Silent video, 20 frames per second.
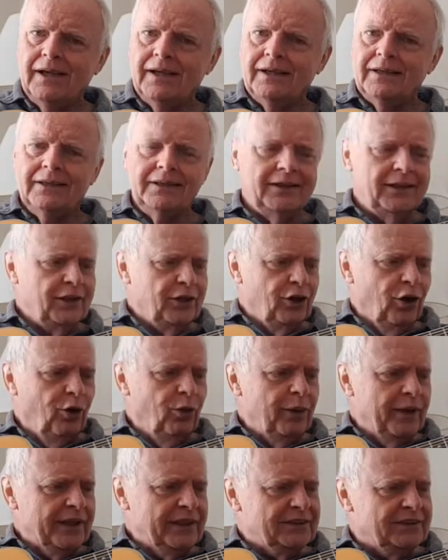You know,
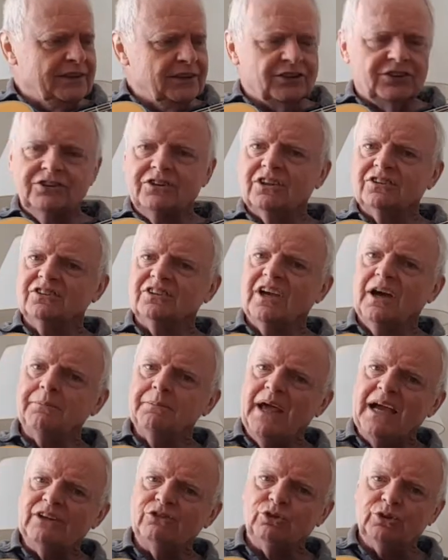it just doesn't come
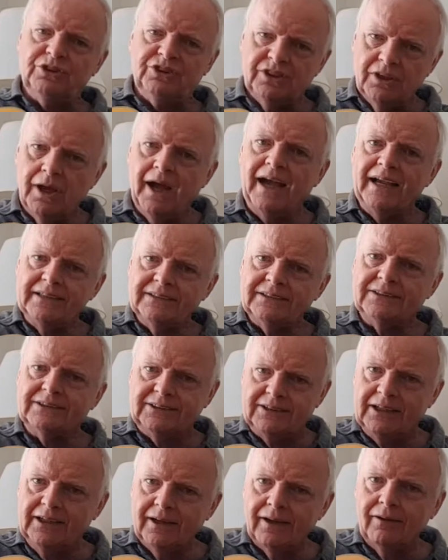naturally. So I
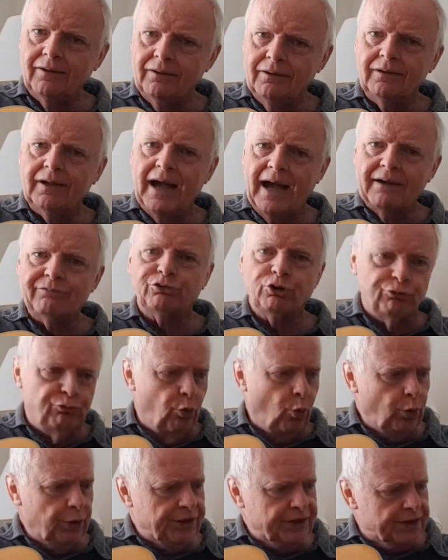still, after
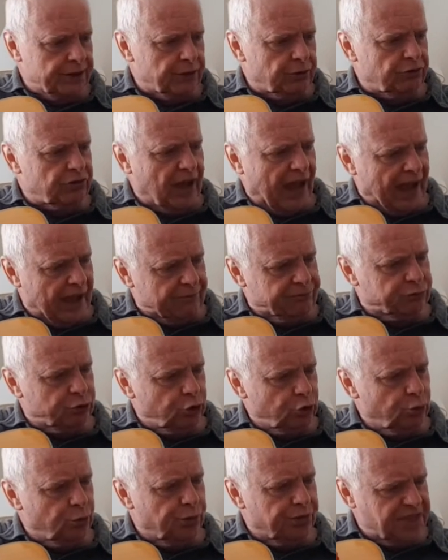40 years, have
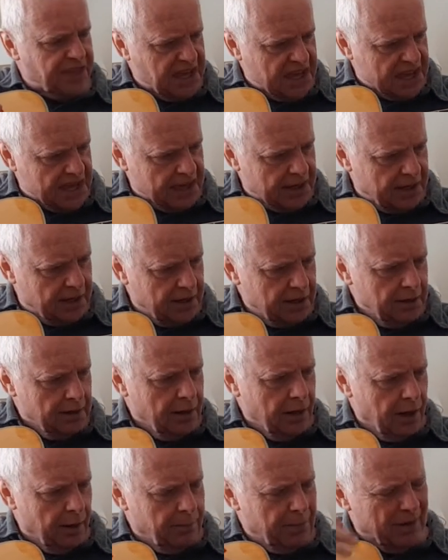to think
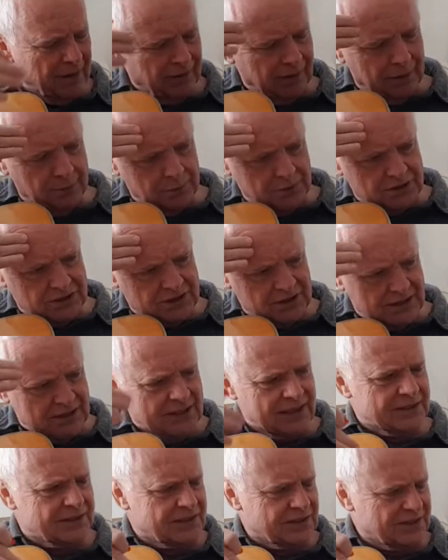about, let me see,
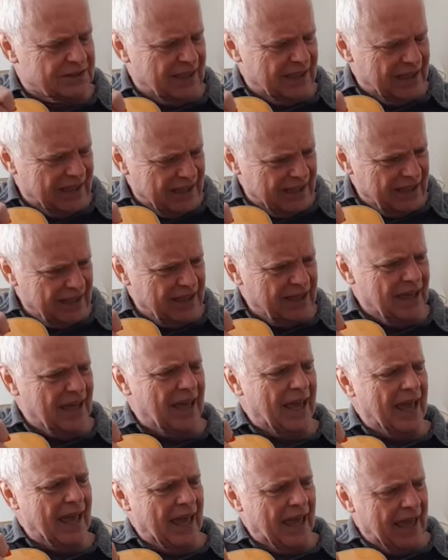this is E,
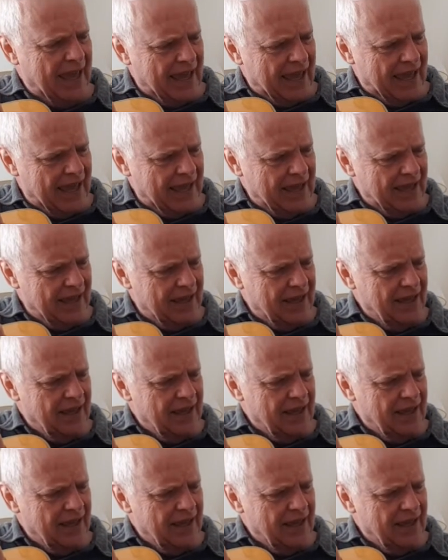A,